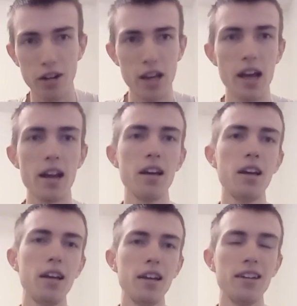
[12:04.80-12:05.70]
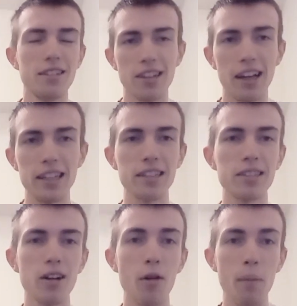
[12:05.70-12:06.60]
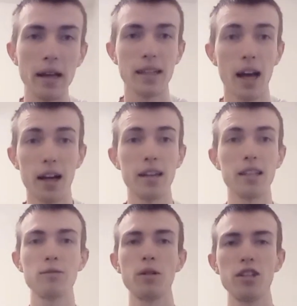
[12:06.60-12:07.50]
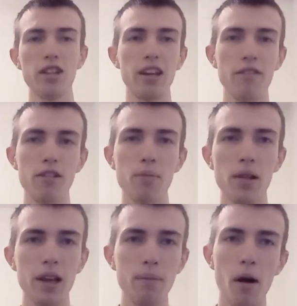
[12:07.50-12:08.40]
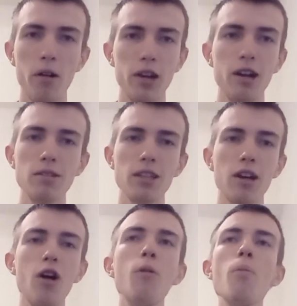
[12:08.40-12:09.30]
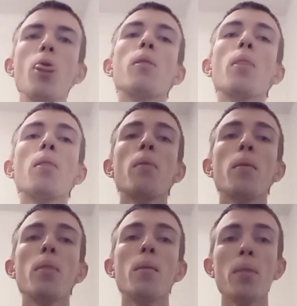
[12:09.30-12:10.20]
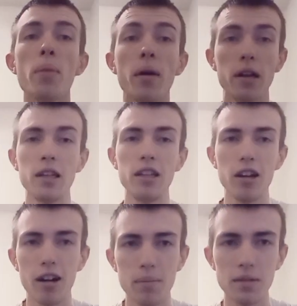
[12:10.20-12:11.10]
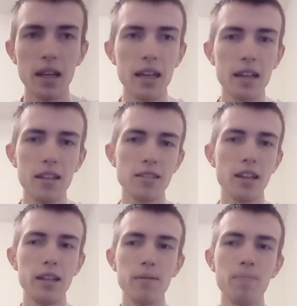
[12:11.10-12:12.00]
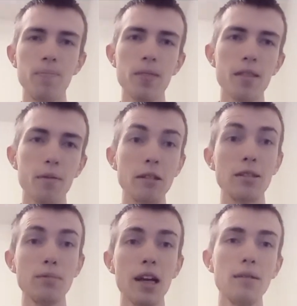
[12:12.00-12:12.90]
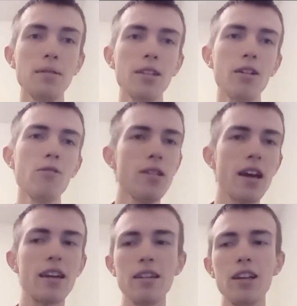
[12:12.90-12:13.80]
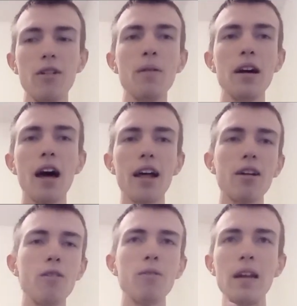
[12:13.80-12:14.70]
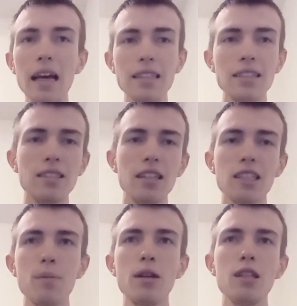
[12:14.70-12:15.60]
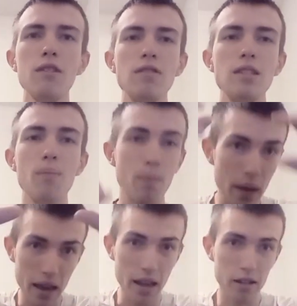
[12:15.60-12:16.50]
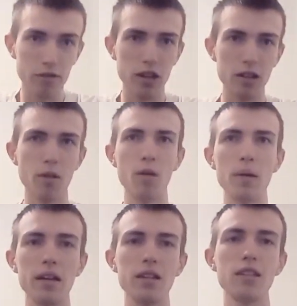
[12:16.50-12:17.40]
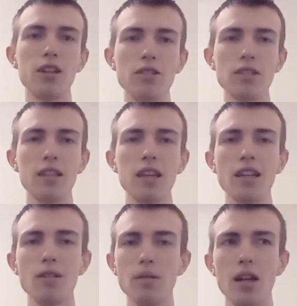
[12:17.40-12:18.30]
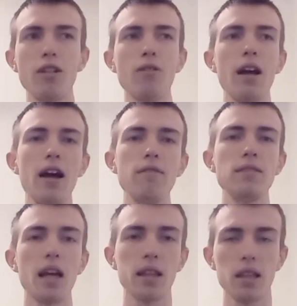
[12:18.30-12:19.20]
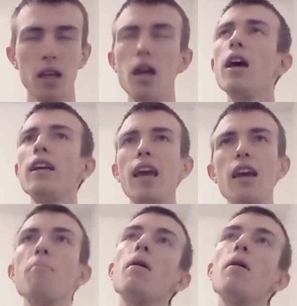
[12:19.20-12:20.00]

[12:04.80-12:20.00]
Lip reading: hit. Like, oh my god, especially if you're playing Mario, it's like, oh, you know what I'm saying? It's like, sometimes it's like, okay, you know what, I don't necessarily, especially if it's a big free roaming Tears of the Kingdom, which I don't have sadly, game,